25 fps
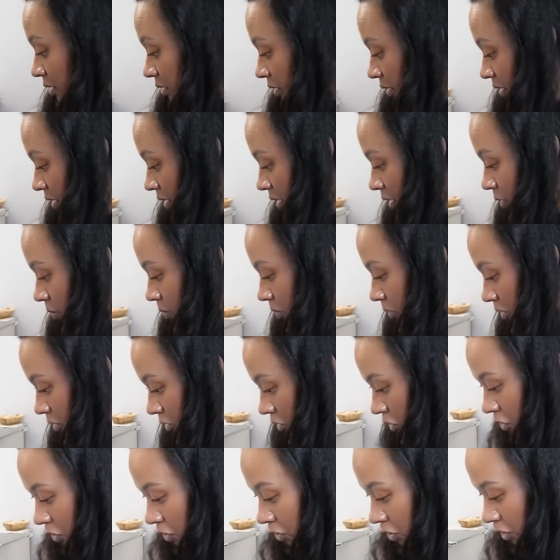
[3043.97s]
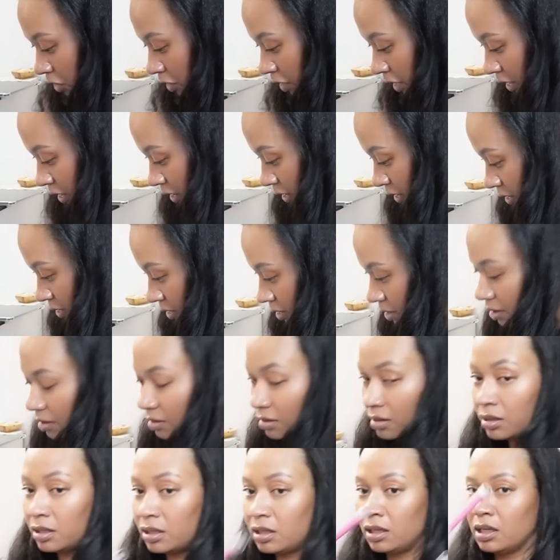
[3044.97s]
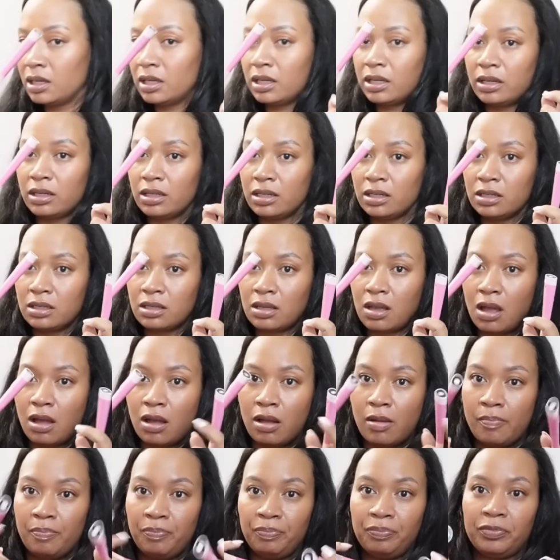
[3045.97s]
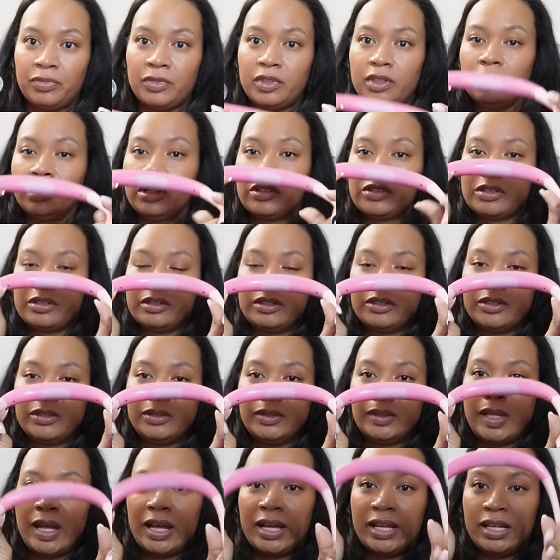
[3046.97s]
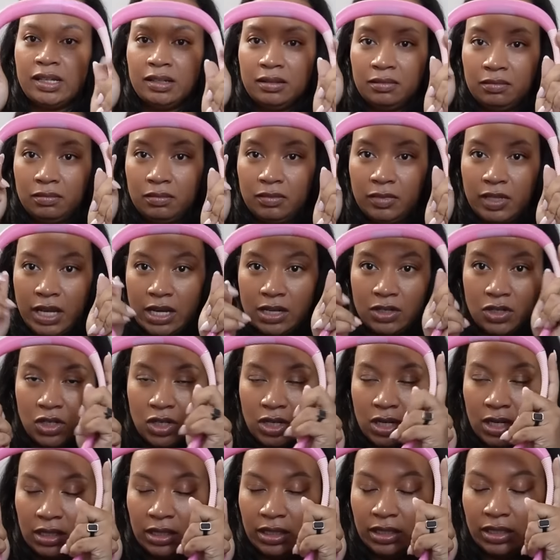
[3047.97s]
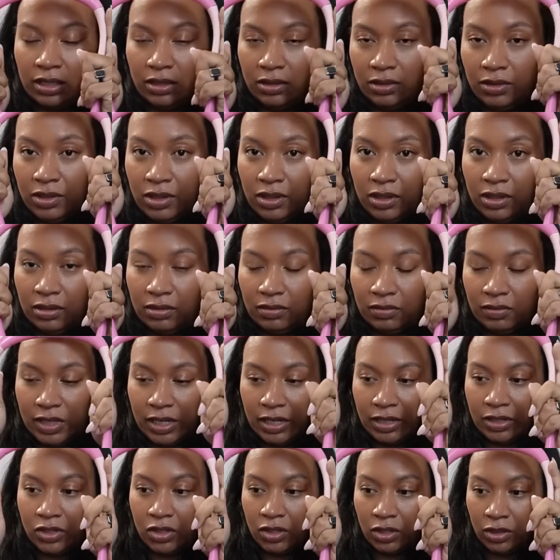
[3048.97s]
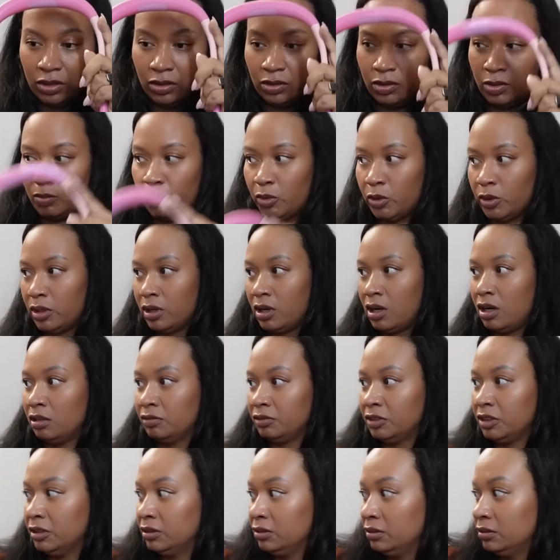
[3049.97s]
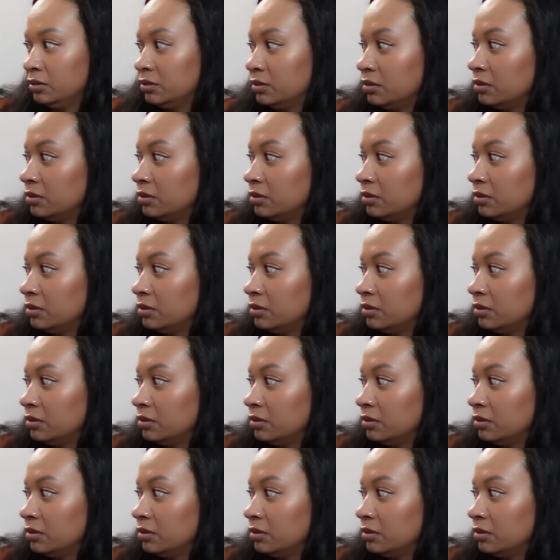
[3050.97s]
like how much that is? Here's another little light gadget I like using that I should use more often.